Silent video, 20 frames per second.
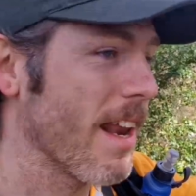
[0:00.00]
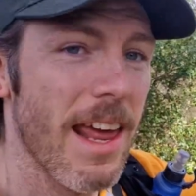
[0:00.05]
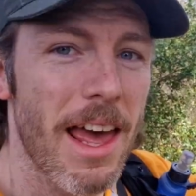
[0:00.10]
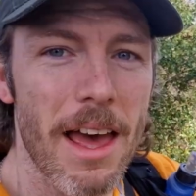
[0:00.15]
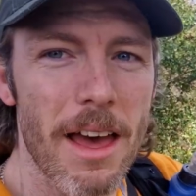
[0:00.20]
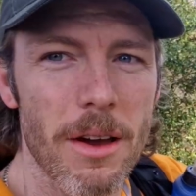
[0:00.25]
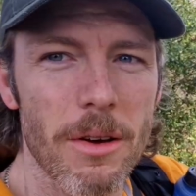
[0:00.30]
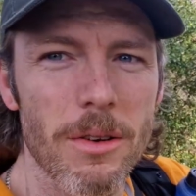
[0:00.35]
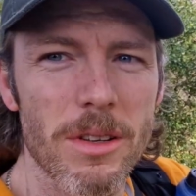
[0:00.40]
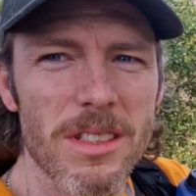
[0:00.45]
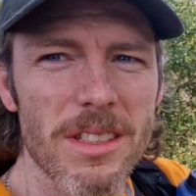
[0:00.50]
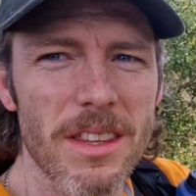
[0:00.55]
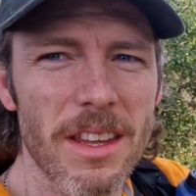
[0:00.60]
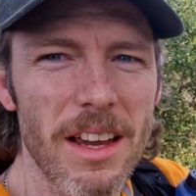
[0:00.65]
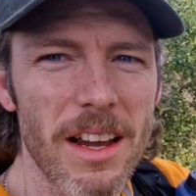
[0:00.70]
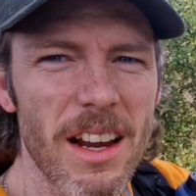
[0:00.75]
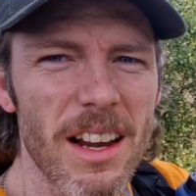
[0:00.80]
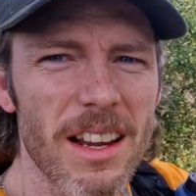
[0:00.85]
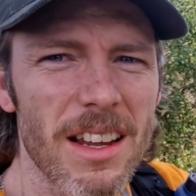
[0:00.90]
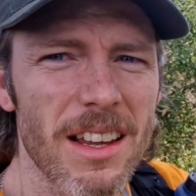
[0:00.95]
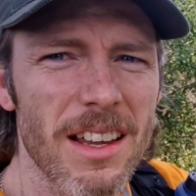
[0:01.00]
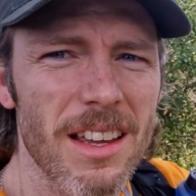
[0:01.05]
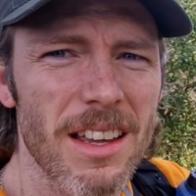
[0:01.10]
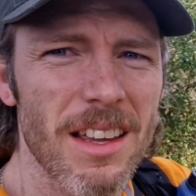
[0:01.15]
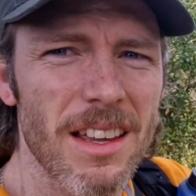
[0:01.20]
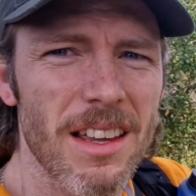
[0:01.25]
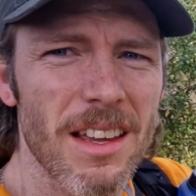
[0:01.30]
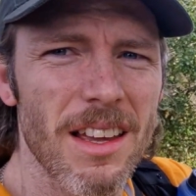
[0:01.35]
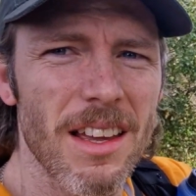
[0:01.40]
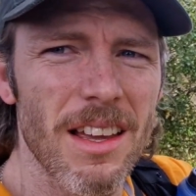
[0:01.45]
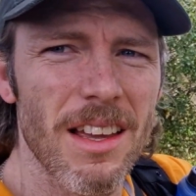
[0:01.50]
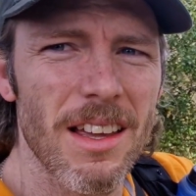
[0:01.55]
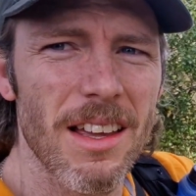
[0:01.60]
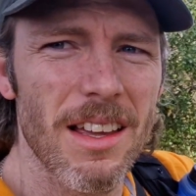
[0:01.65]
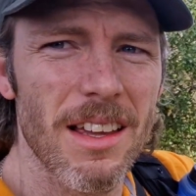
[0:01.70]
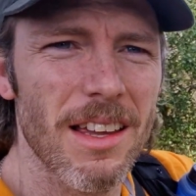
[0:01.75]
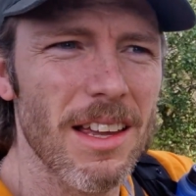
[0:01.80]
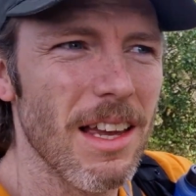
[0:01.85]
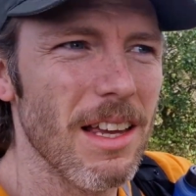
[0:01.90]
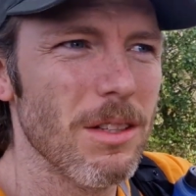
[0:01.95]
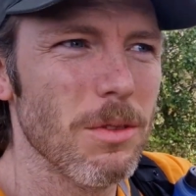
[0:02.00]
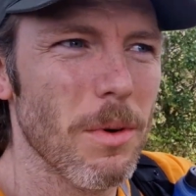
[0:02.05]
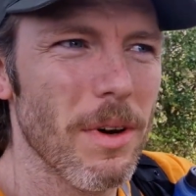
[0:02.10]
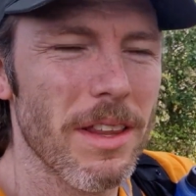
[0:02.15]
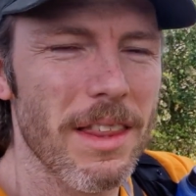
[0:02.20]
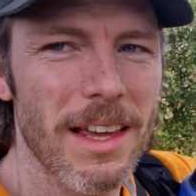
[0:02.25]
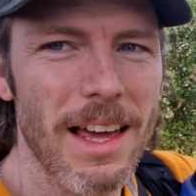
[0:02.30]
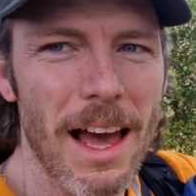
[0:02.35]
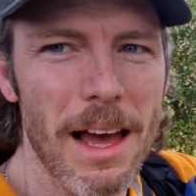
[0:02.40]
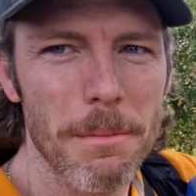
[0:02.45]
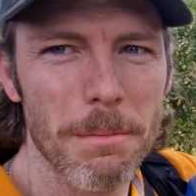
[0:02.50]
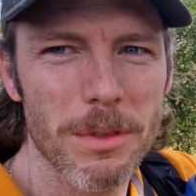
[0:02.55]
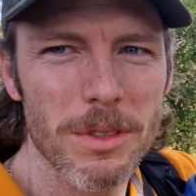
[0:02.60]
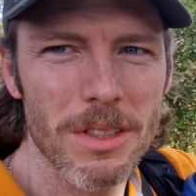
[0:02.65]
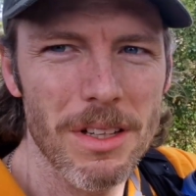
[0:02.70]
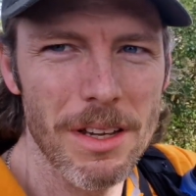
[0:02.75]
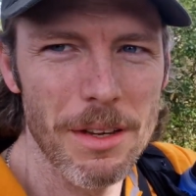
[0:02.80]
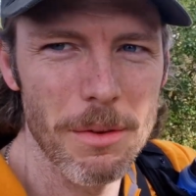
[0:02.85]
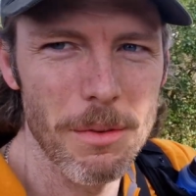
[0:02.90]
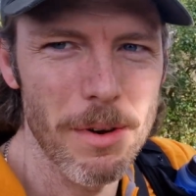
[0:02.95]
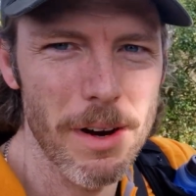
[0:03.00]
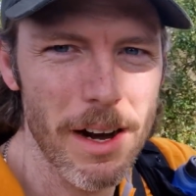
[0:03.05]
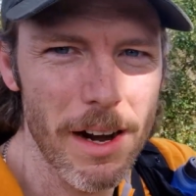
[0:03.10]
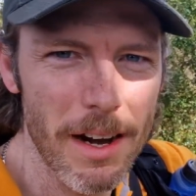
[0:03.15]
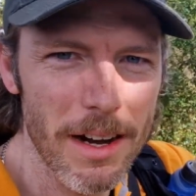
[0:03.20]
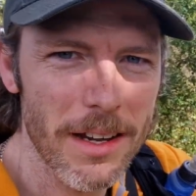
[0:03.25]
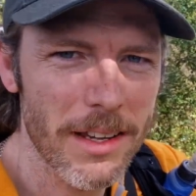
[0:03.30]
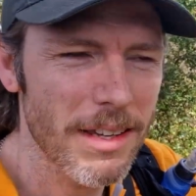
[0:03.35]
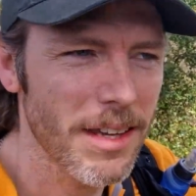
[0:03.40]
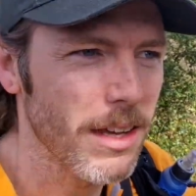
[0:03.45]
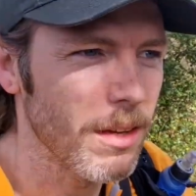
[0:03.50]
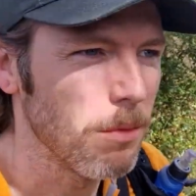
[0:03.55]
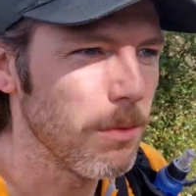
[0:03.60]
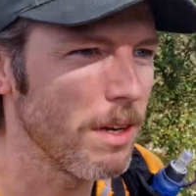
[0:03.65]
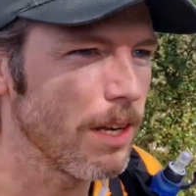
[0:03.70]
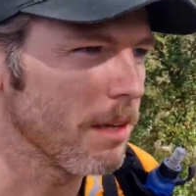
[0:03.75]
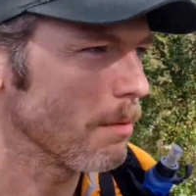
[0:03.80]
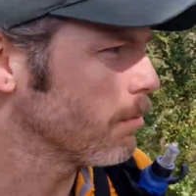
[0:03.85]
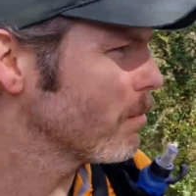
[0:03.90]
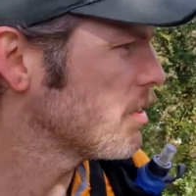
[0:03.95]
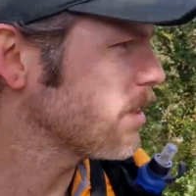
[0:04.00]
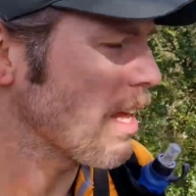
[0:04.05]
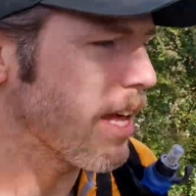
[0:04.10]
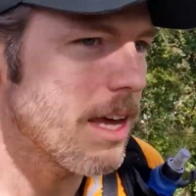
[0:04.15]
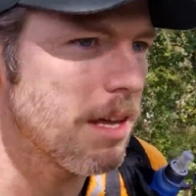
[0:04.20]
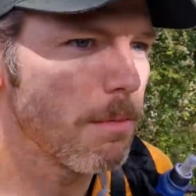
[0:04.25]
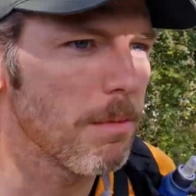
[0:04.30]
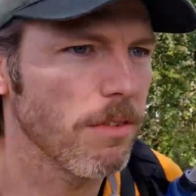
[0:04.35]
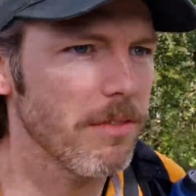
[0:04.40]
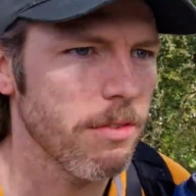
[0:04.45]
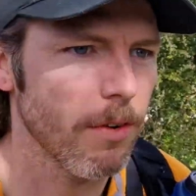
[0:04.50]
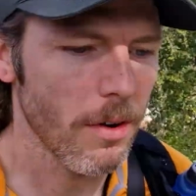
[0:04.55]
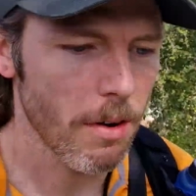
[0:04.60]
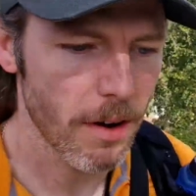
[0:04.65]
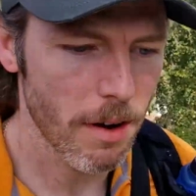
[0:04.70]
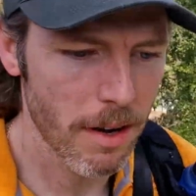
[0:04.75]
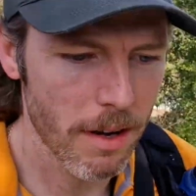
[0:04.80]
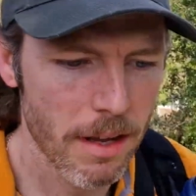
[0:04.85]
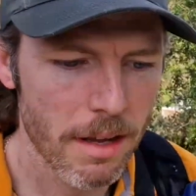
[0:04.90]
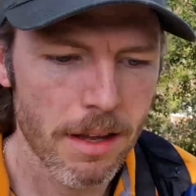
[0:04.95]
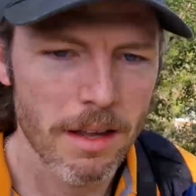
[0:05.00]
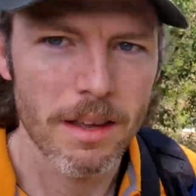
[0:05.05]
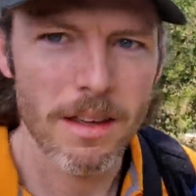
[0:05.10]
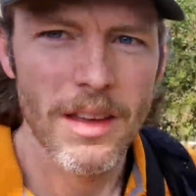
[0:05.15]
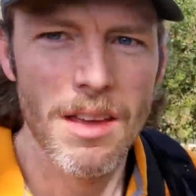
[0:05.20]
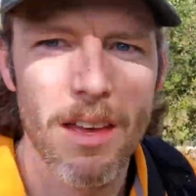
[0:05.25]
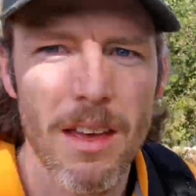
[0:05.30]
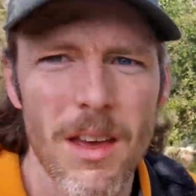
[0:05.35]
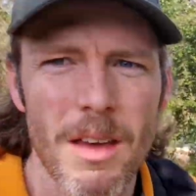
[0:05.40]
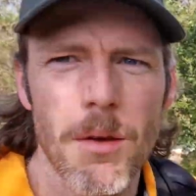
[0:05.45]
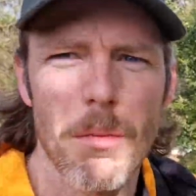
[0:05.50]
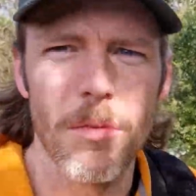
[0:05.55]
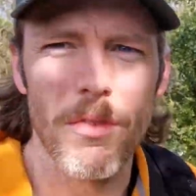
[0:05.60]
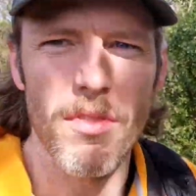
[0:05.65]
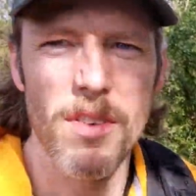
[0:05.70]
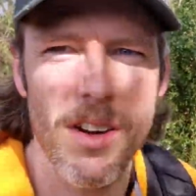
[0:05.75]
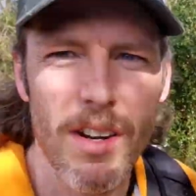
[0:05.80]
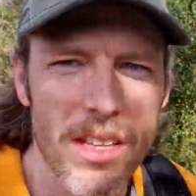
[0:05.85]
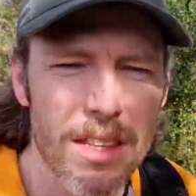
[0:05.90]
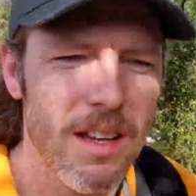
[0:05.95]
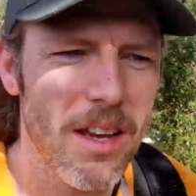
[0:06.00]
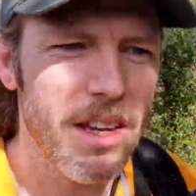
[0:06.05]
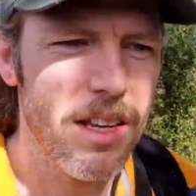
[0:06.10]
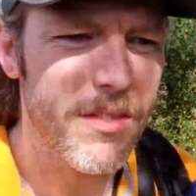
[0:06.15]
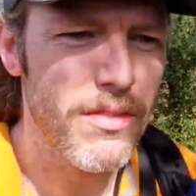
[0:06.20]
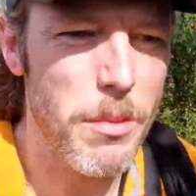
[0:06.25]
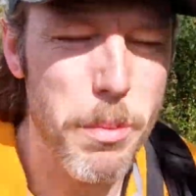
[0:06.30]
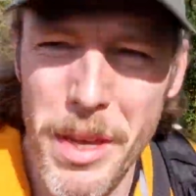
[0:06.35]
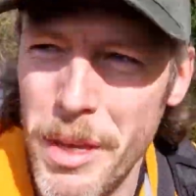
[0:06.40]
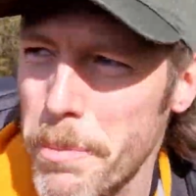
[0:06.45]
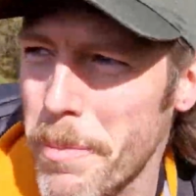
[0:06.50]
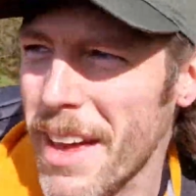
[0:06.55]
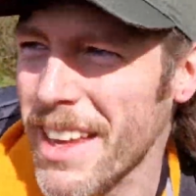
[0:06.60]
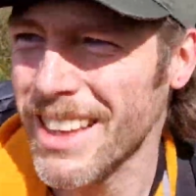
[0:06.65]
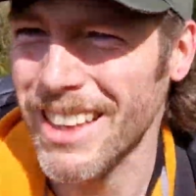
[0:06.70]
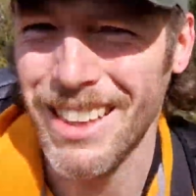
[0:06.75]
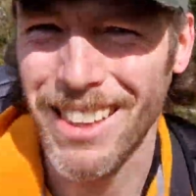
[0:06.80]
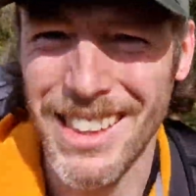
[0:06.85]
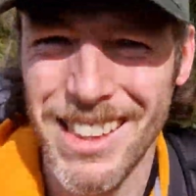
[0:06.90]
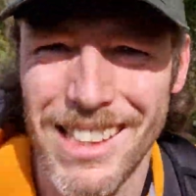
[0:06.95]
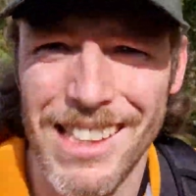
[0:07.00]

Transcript: house there is where the campsite where King William stayed before the night of the big battle.